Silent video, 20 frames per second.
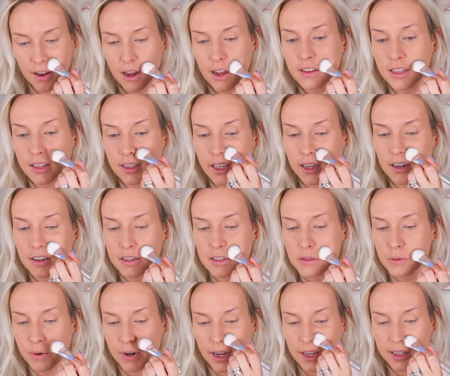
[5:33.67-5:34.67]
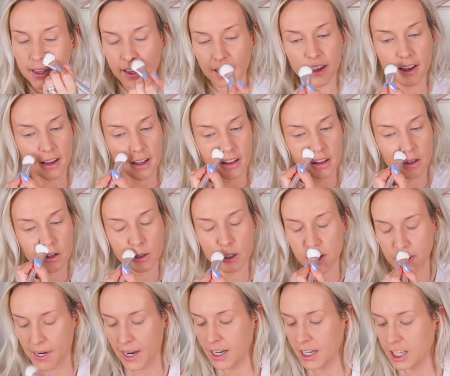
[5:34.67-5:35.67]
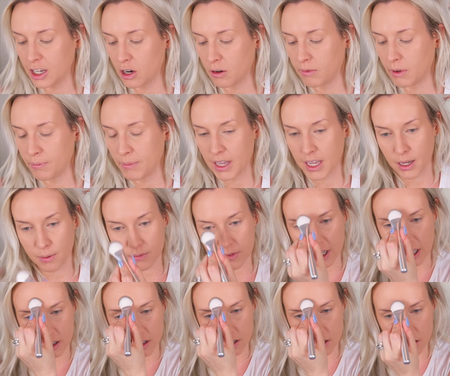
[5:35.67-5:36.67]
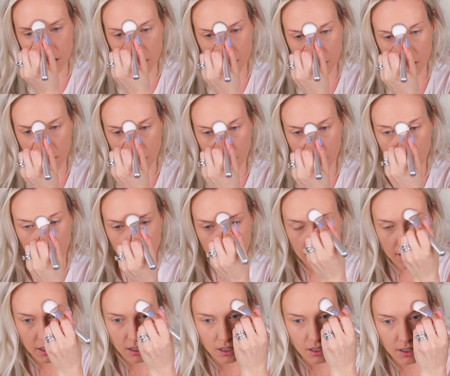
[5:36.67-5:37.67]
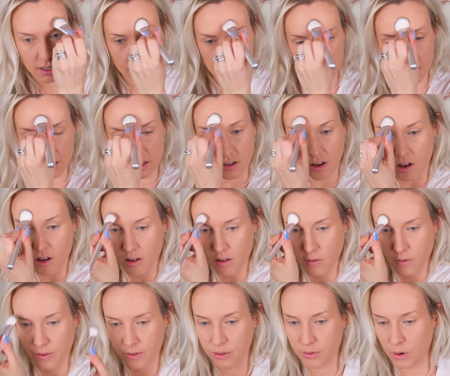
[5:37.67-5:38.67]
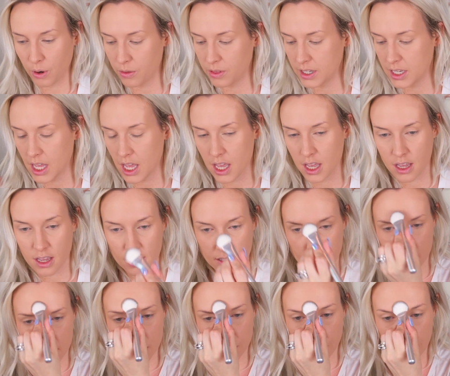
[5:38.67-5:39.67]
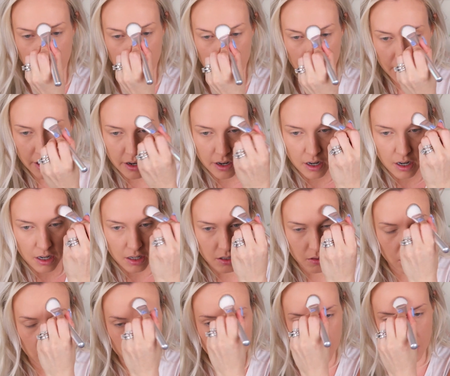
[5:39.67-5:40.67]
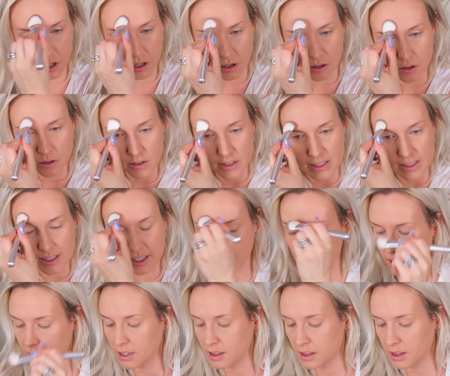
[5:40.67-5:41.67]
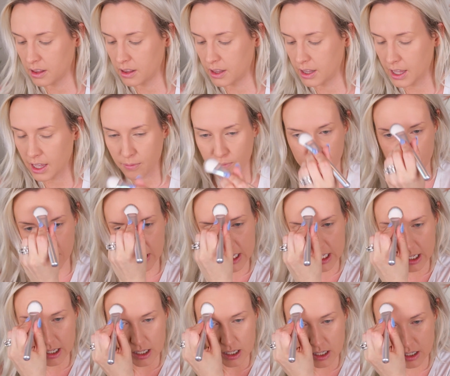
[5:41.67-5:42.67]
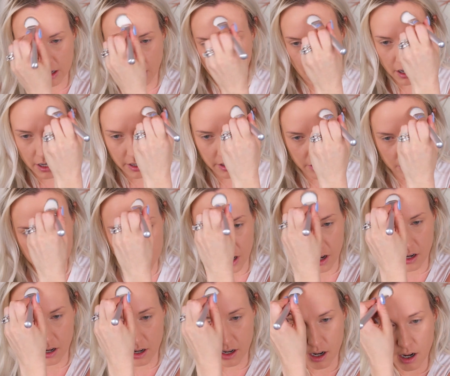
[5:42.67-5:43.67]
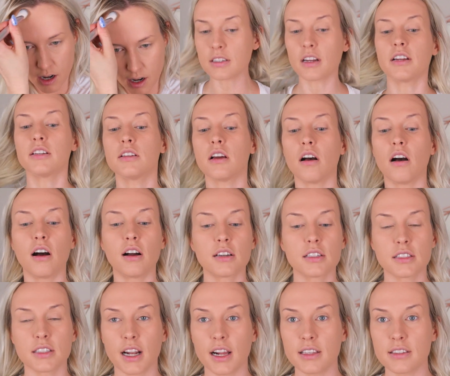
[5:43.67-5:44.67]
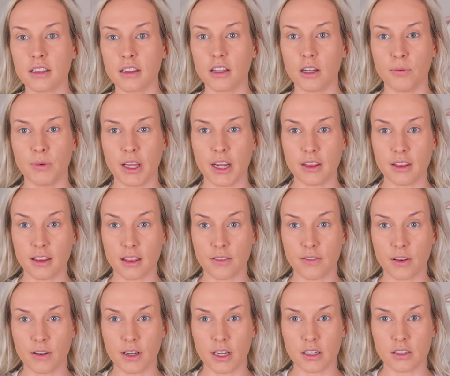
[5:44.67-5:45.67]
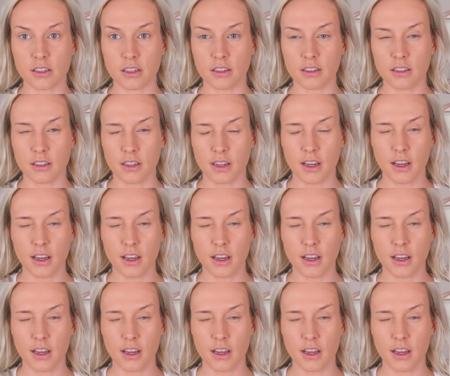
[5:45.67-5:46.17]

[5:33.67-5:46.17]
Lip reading: And then the areas where I get a little shiny or my makeup tends to dissolve throughout the day, disappear, don't know where it goes. It's like that missing sock in your dryer. It's starting to oxidize a little bit, I think, the foundation.